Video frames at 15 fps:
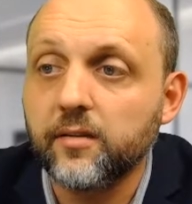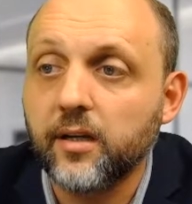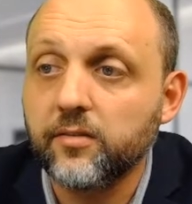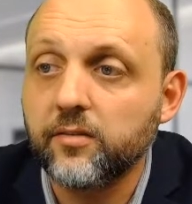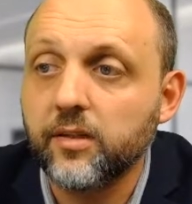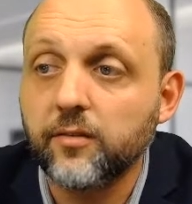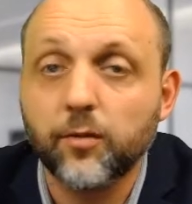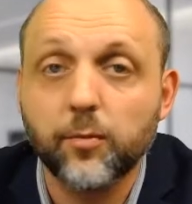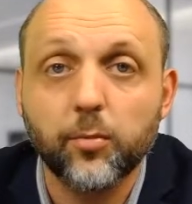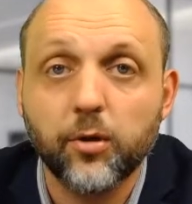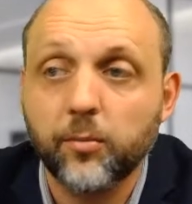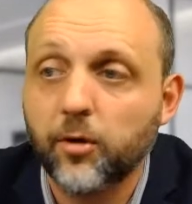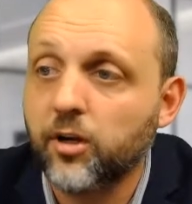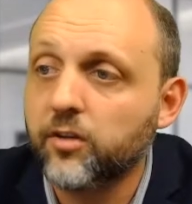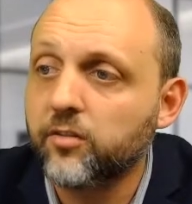testing for
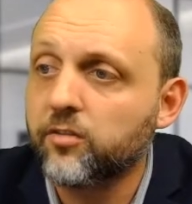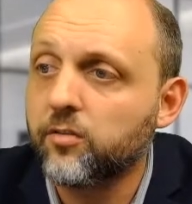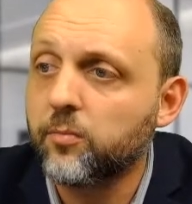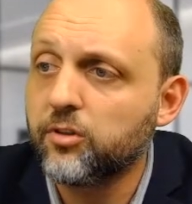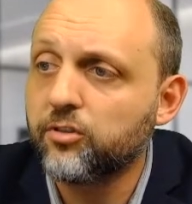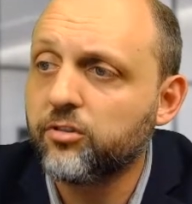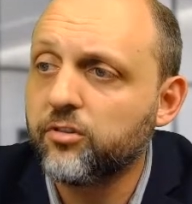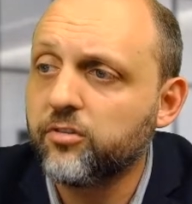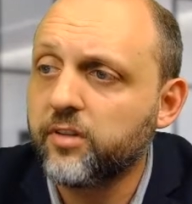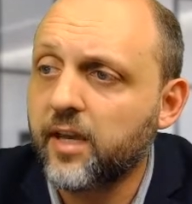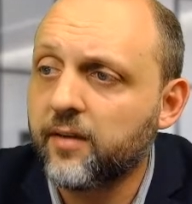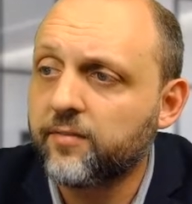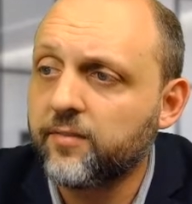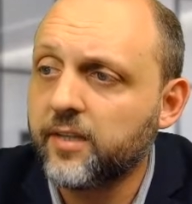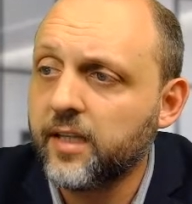pre-market submissions to
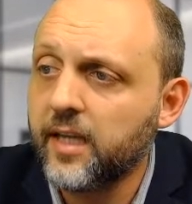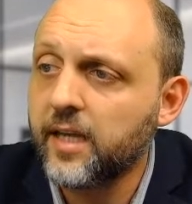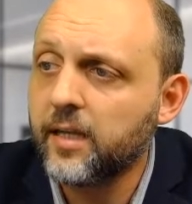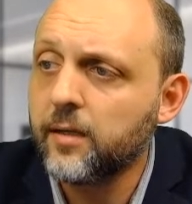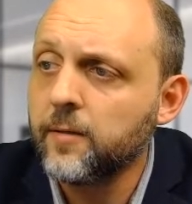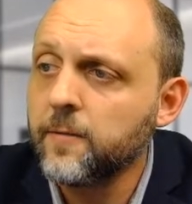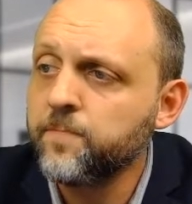FDA.